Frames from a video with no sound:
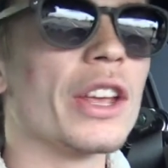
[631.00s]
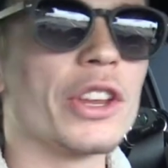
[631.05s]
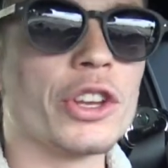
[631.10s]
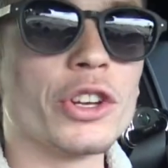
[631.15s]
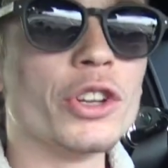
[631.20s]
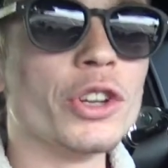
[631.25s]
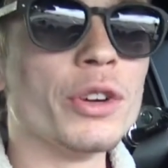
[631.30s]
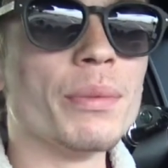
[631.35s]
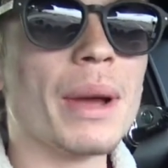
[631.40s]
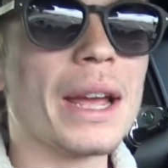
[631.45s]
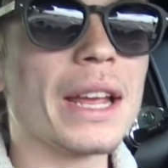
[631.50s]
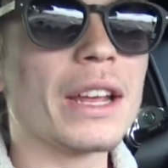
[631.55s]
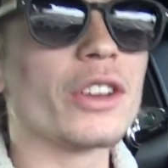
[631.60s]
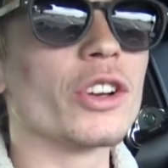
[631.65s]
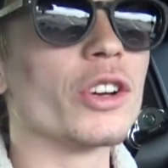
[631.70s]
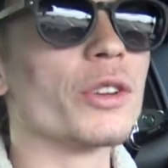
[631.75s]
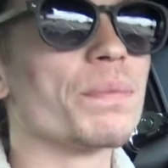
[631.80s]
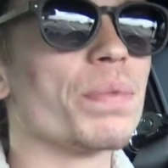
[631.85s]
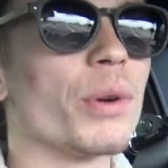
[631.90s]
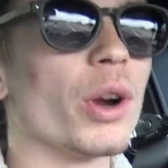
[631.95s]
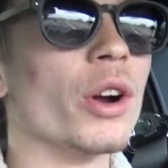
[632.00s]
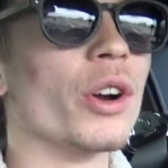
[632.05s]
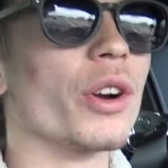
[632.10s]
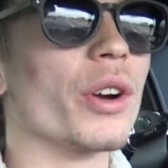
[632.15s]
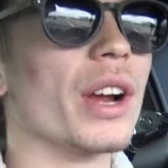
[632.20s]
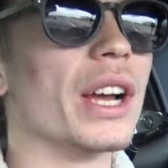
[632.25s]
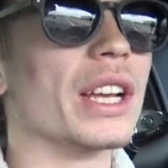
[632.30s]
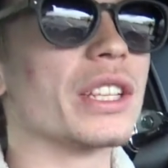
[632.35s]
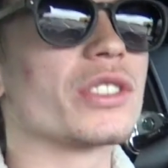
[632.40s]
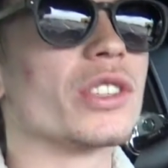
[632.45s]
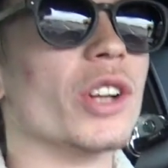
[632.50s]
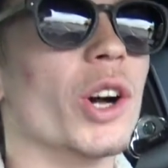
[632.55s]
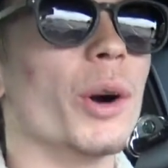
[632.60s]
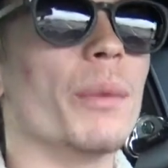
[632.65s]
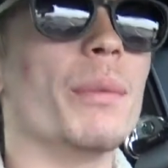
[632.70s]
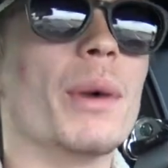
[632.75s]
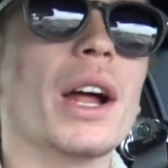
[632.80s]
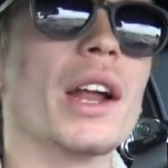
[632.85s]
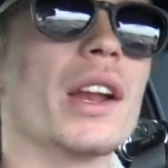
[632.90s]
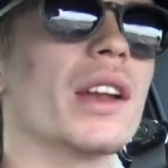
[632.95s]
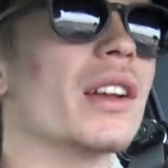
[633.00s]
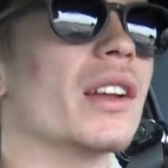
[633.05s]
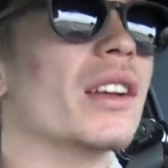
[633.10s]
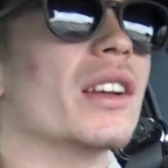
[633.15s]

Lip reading: You do make good progress though, but